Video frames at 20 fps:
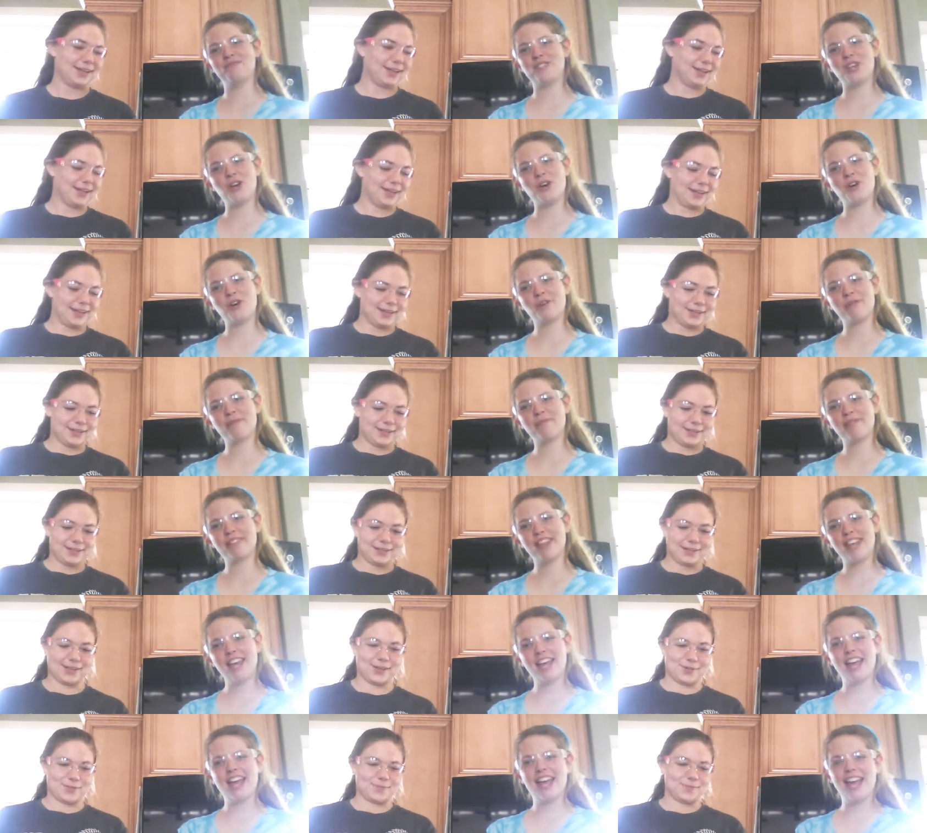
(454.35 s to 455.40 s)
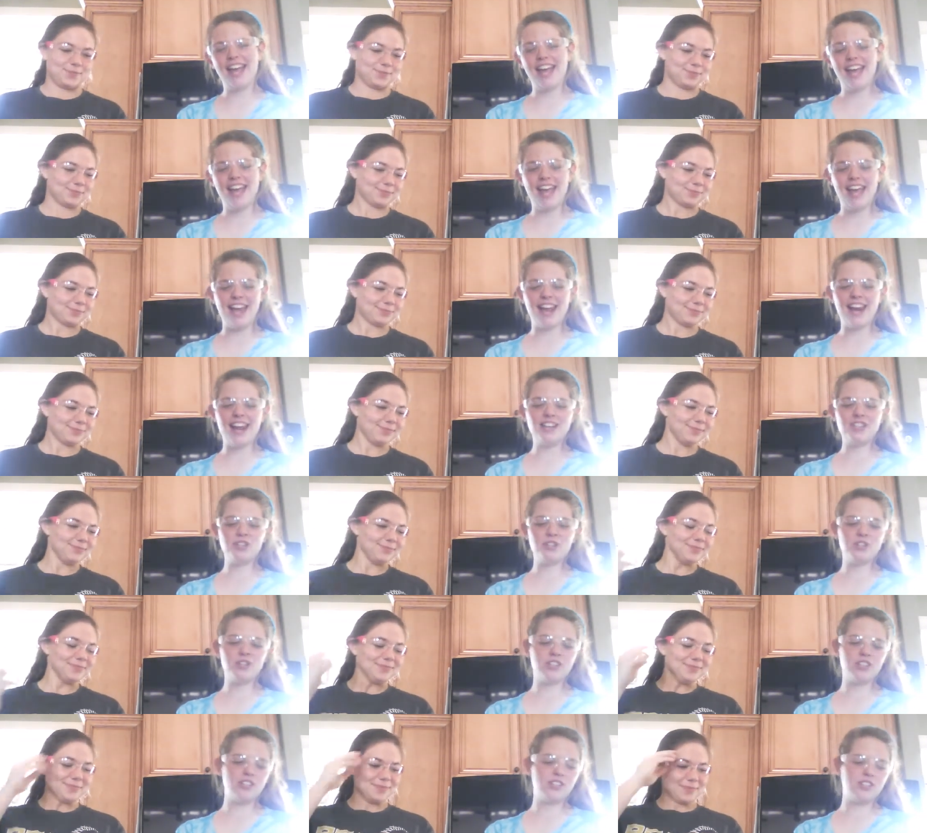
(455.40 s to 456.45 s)
Speaker 1: So, so, and as you
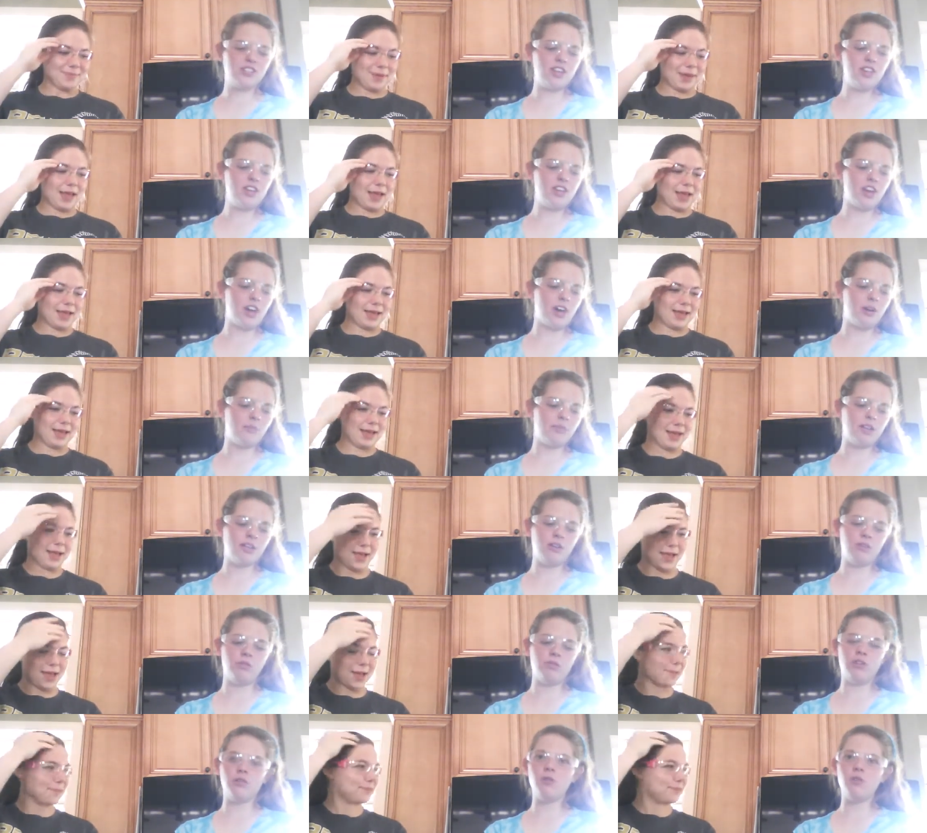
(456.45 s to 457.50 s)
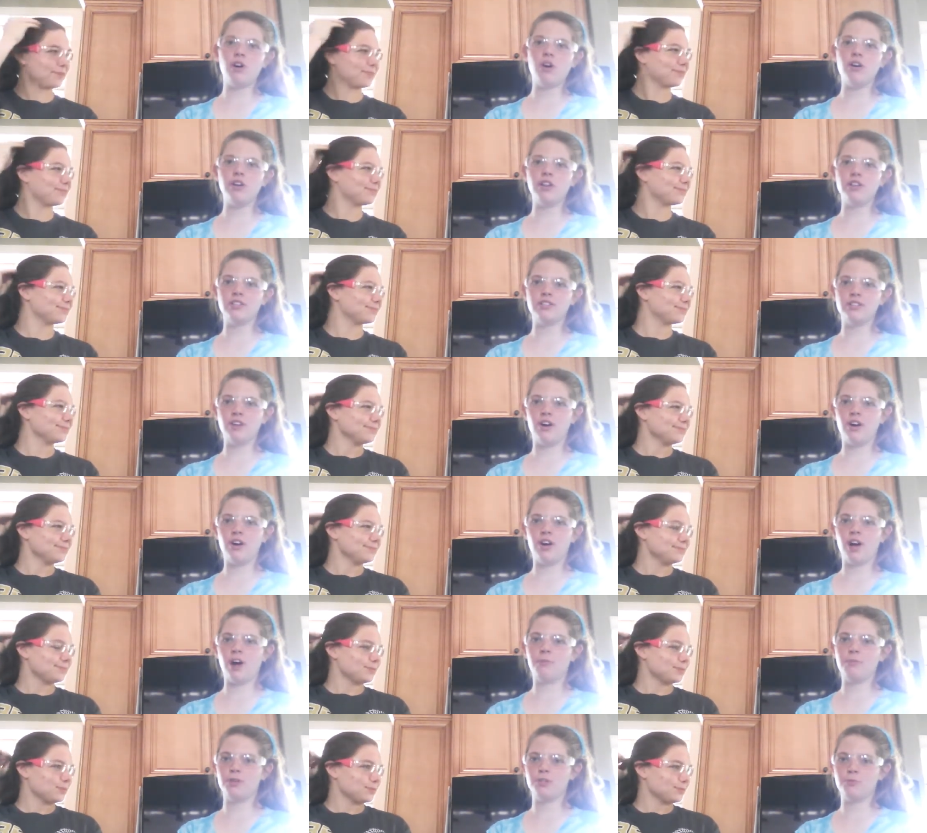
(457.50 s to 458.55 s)
can see, I mean, you already saw
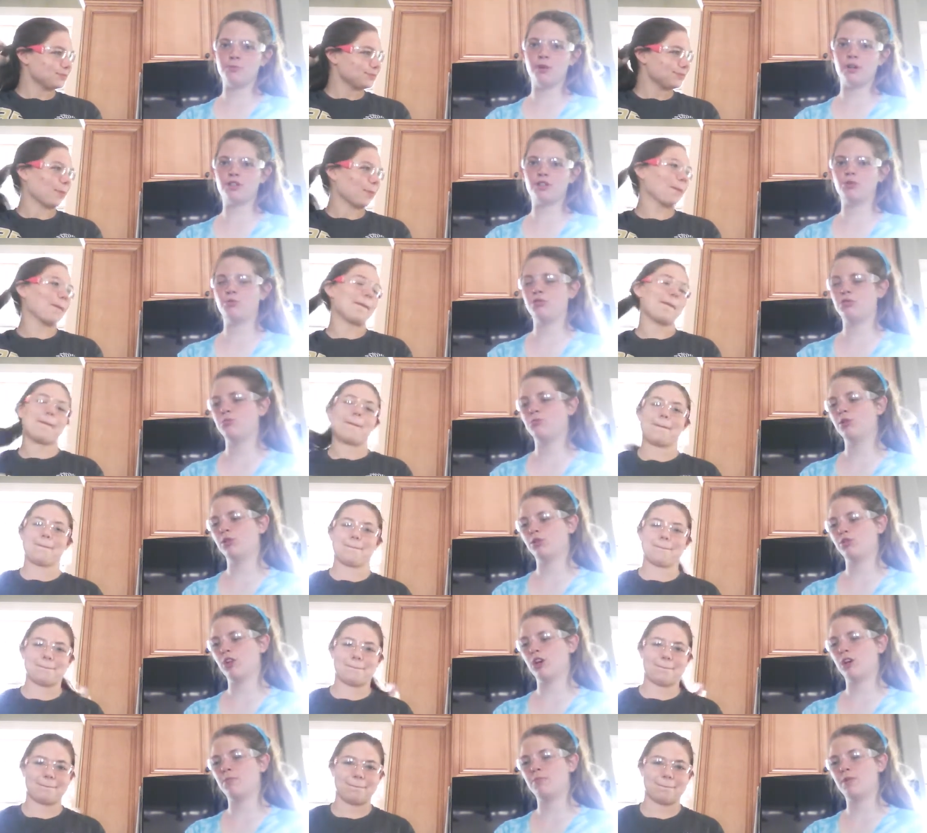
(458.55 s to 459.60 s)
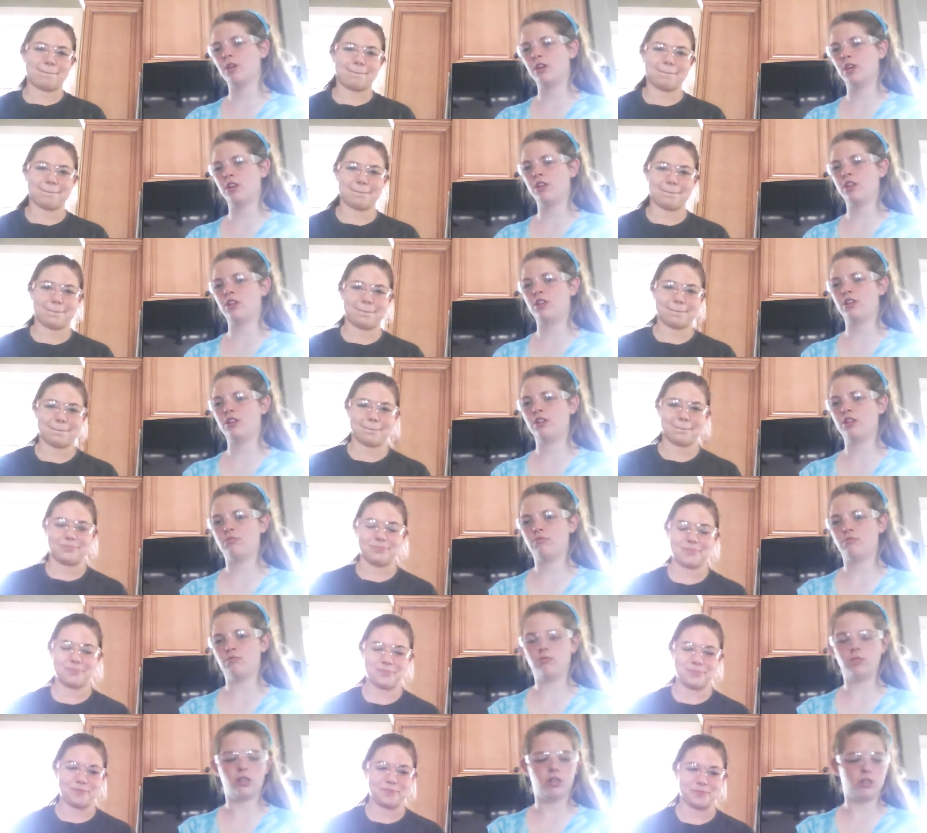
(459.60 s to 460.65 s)
how much pressure was built up in the
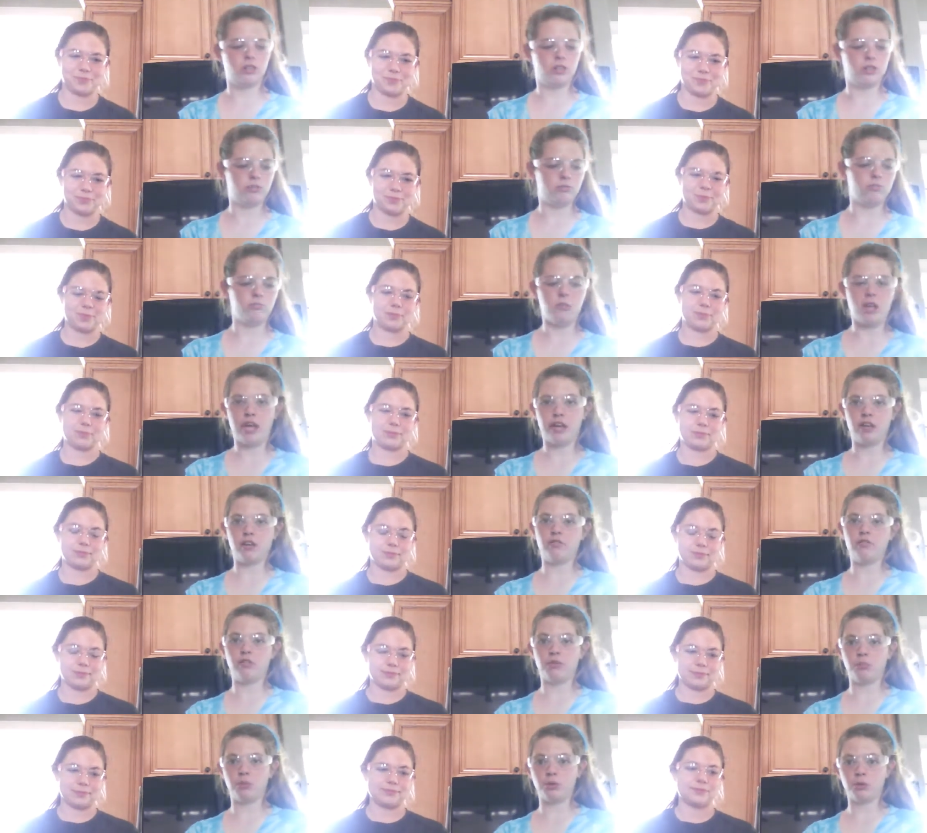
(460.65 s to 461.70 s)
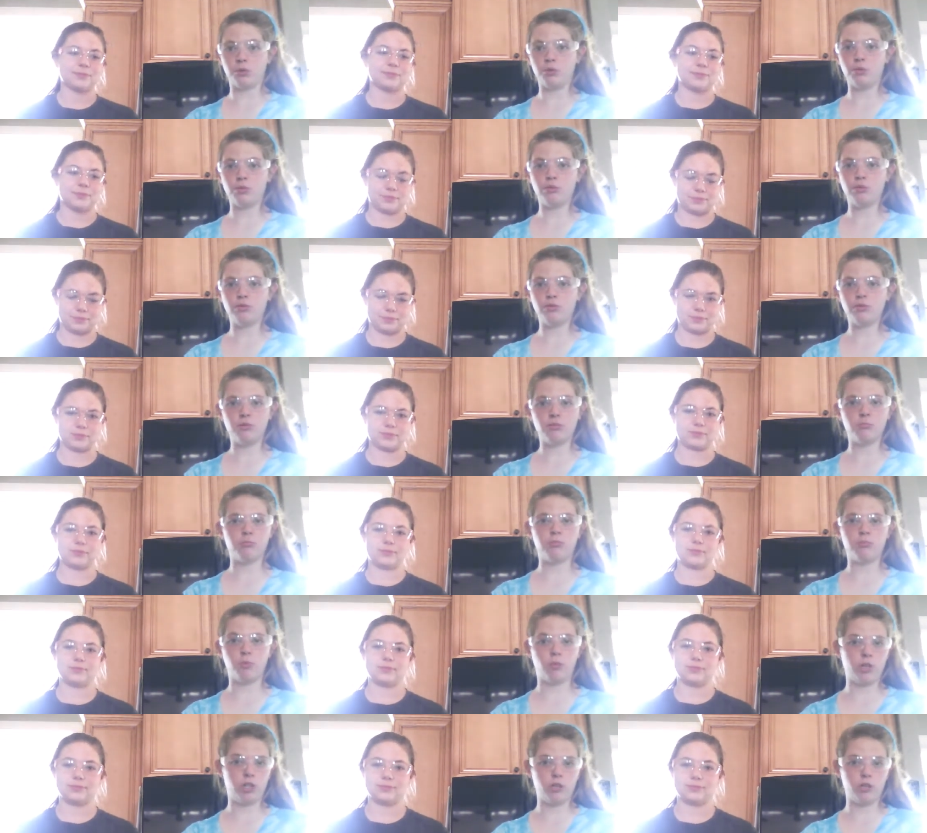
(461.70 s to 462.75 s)
uh, neck of the balloon
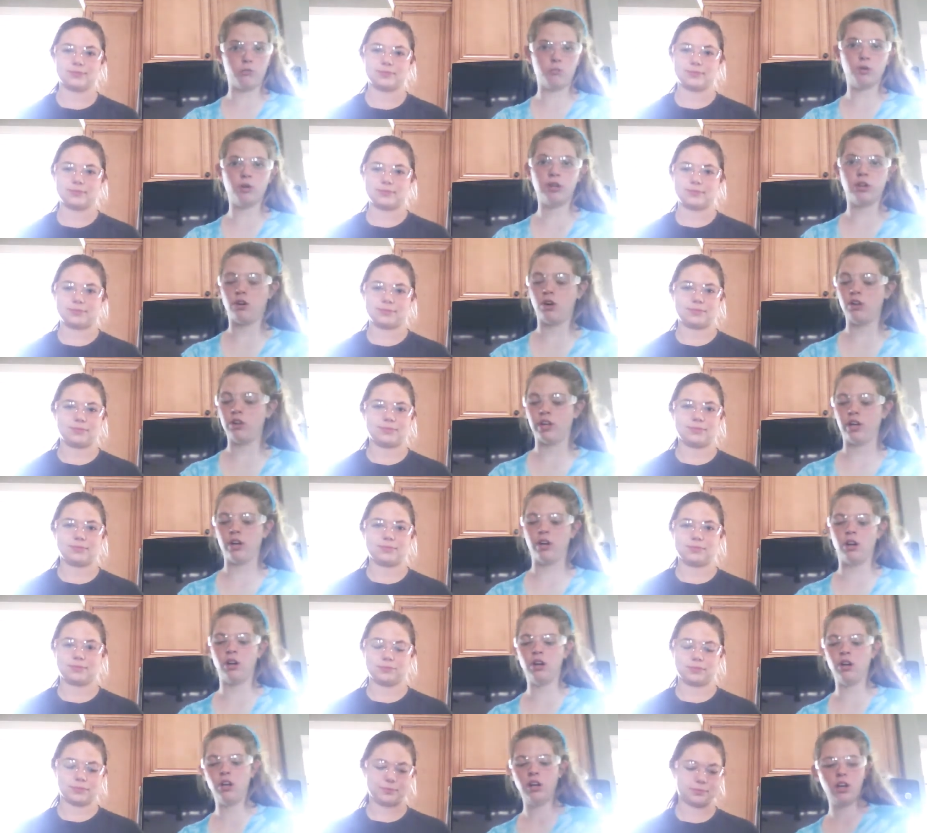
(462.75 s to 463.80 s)
when you put it on there,